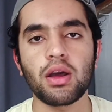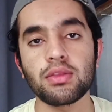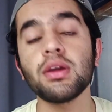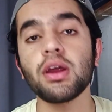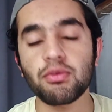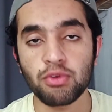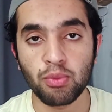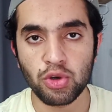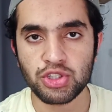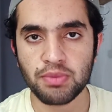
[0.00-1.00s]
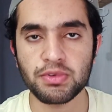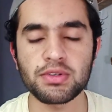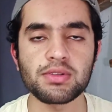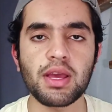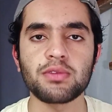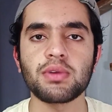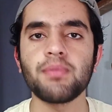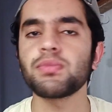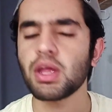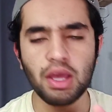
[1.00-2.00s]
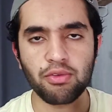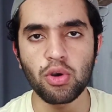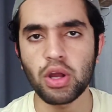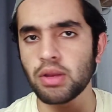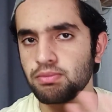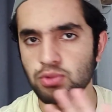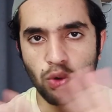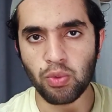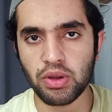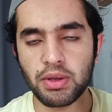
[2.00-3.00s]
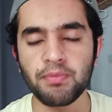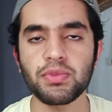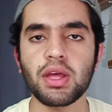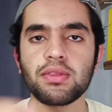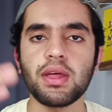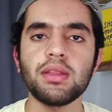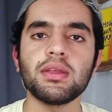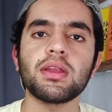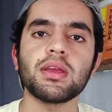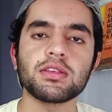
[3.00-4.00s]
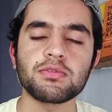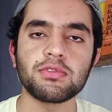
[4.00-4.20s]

There are a few more chapters as well that I've gotten, don't worry. And then there is